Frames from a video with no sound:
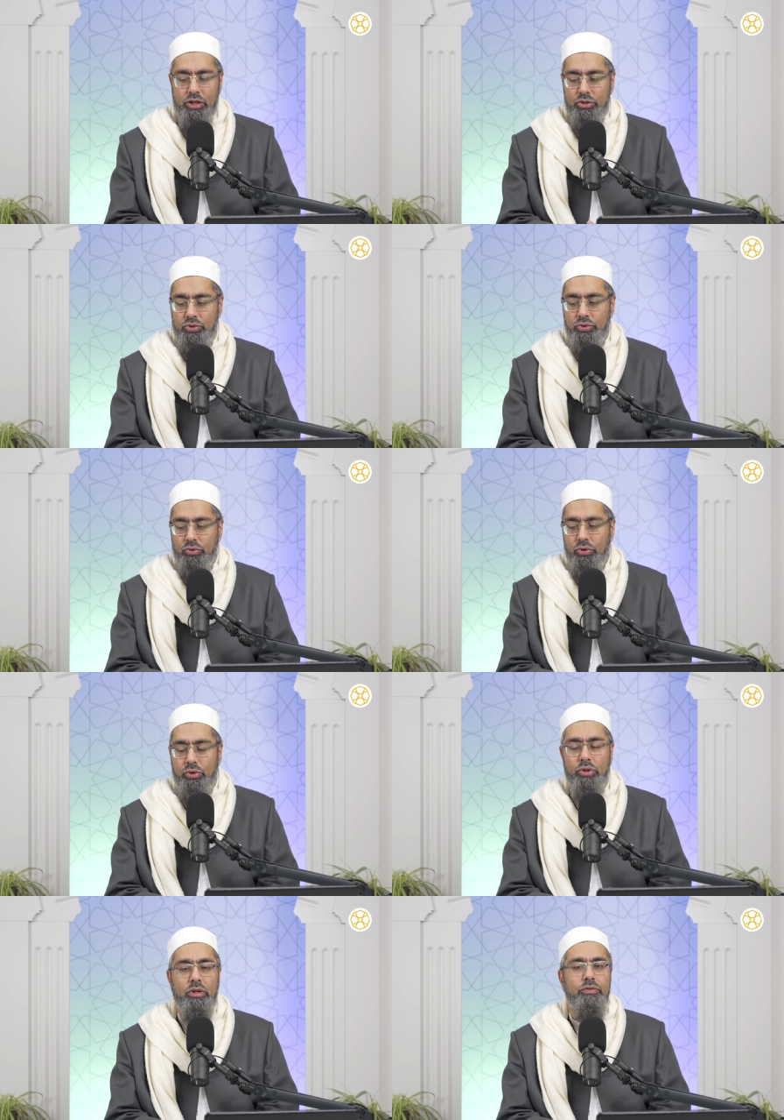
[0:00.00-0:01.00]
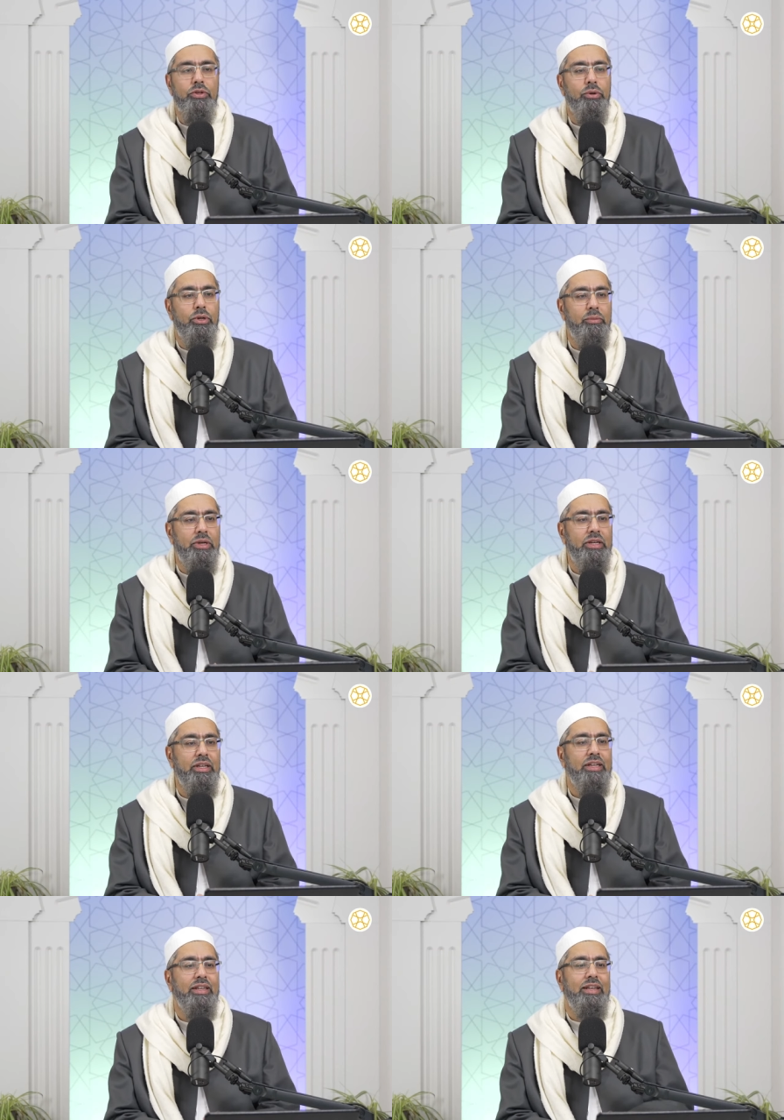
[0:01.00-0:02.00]
So the role of the ulama,
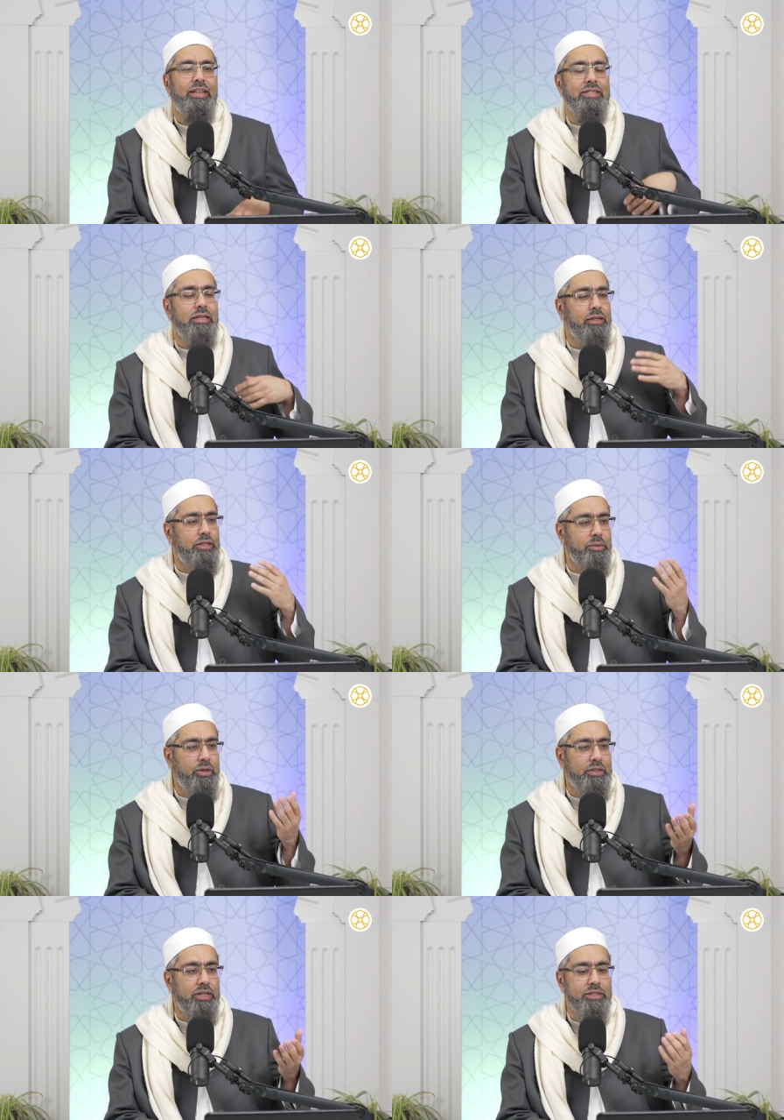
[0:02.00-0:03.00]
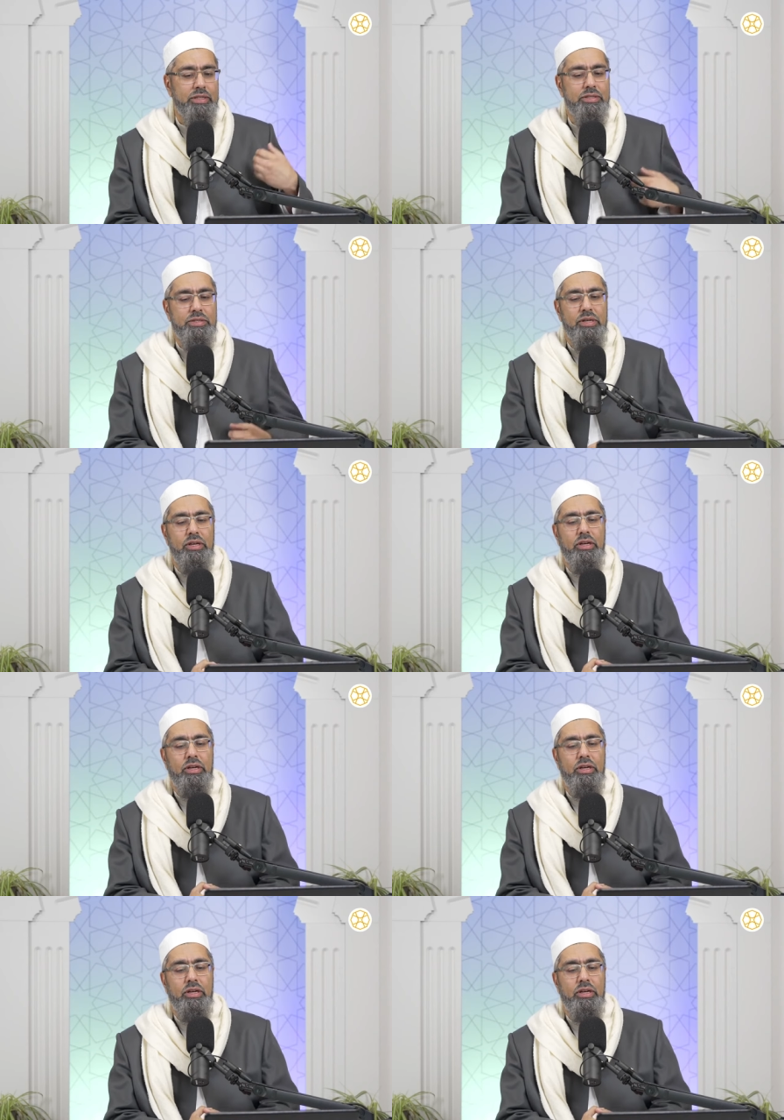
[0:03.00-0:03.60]
as Allah subhanahu tells us,